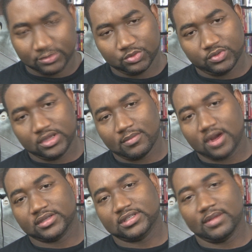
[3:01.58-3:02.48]
between
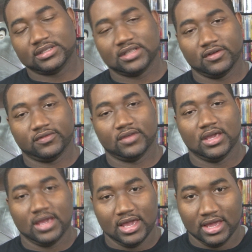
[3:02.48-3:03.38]
Marcus and myself,
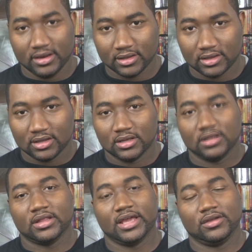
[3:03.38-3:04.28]
and
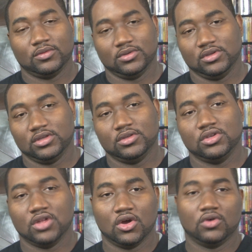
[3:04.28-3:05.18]

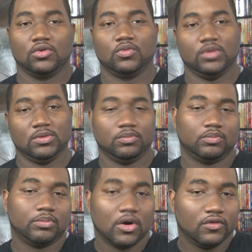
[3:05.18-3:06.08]
we
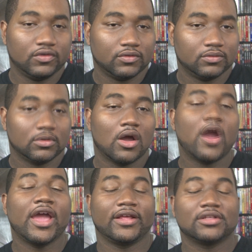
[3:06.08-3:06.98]
both.
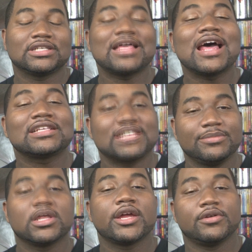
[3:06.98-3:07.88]
All right, there's a lot of
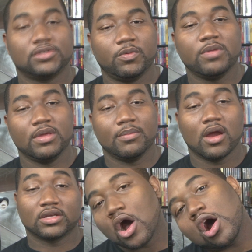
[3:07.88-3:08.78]
similarities between me and
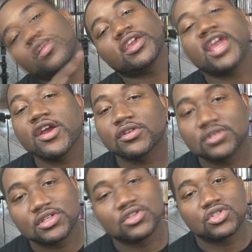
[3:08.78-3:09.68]
Marcus. All the
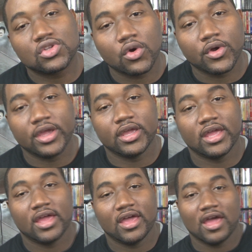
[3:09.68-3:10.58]
characters in the story
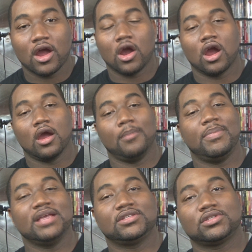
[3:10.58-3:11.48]
are
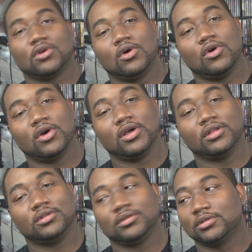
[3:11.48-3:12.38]
based
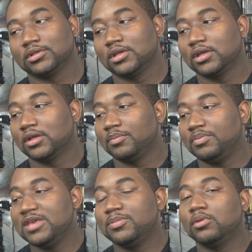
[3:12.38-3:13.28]
on
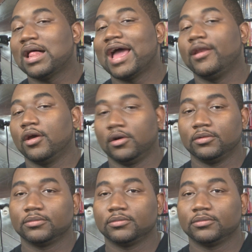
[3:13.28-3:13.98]
people I know,